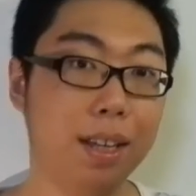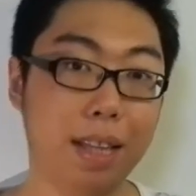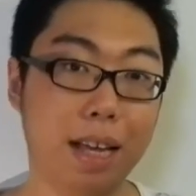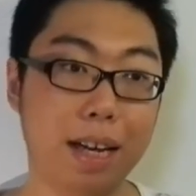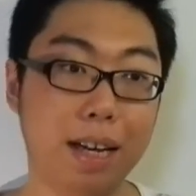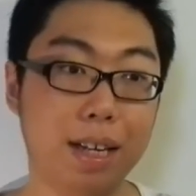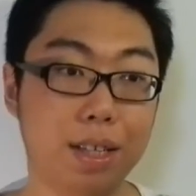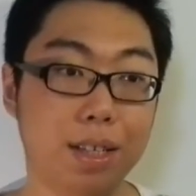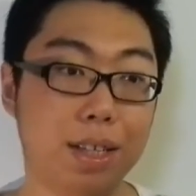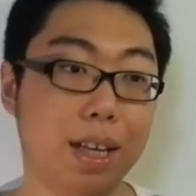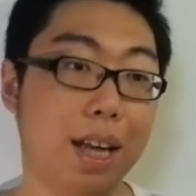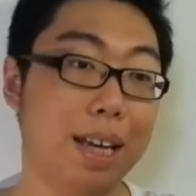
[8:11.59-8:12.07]

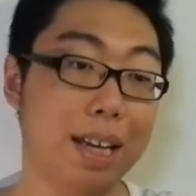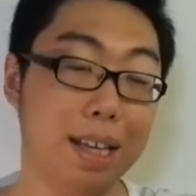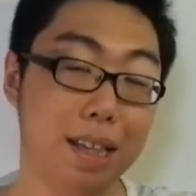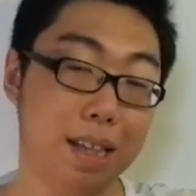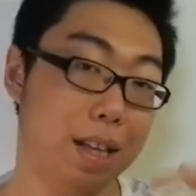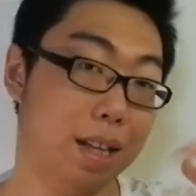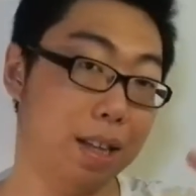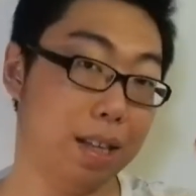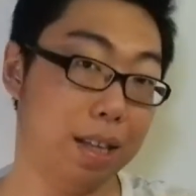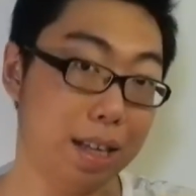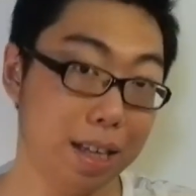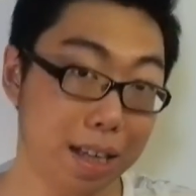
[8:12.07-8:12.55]
that is
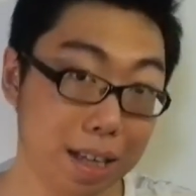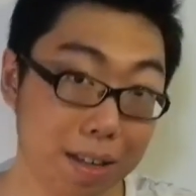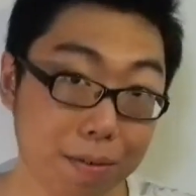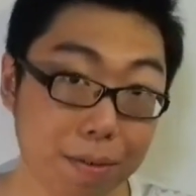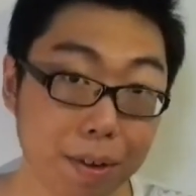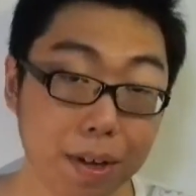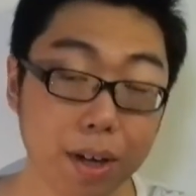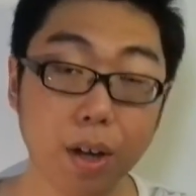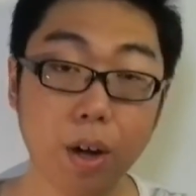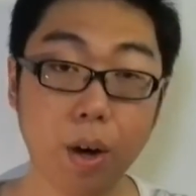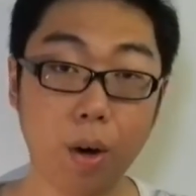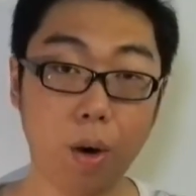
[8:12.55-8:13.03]
either the
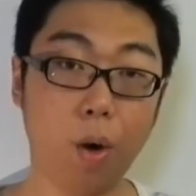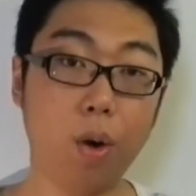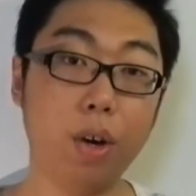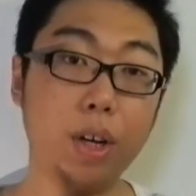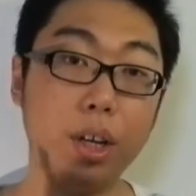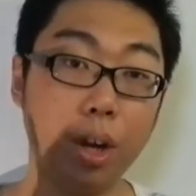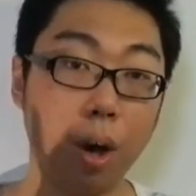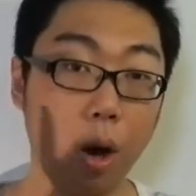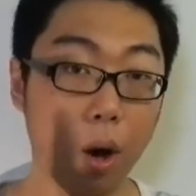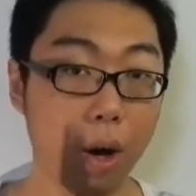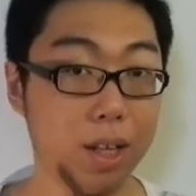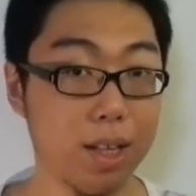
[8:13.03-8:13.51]
even
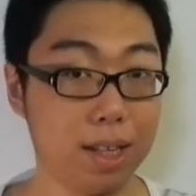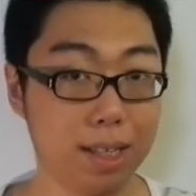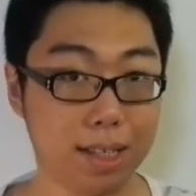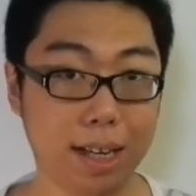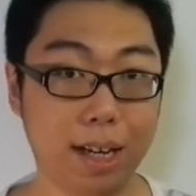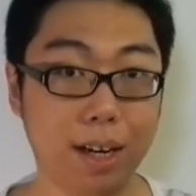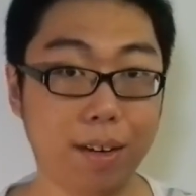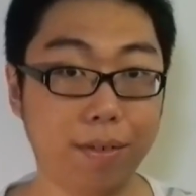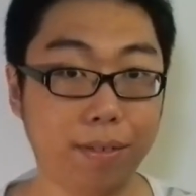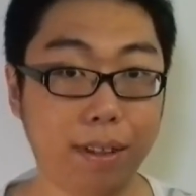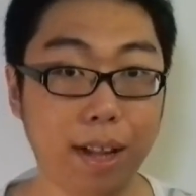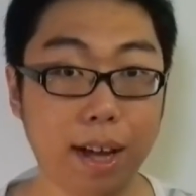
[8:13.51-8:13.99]
or the odd
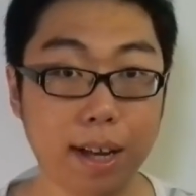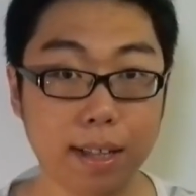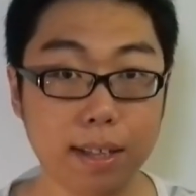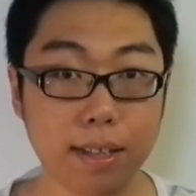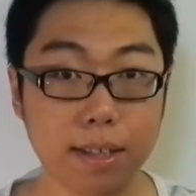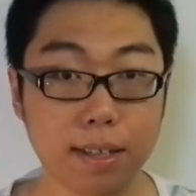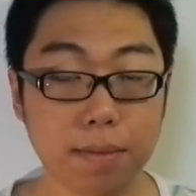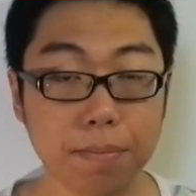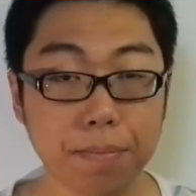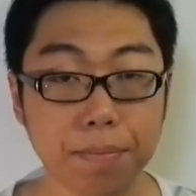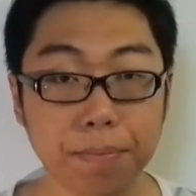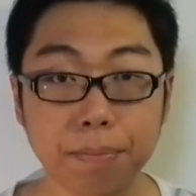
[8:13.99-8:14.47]
set of
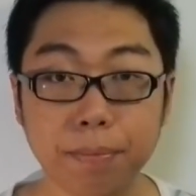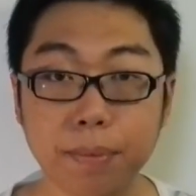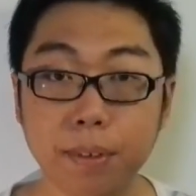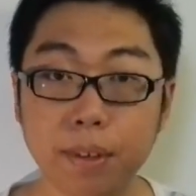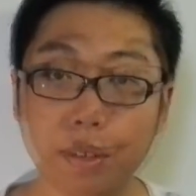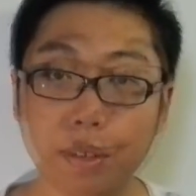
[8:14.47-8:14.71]
lines.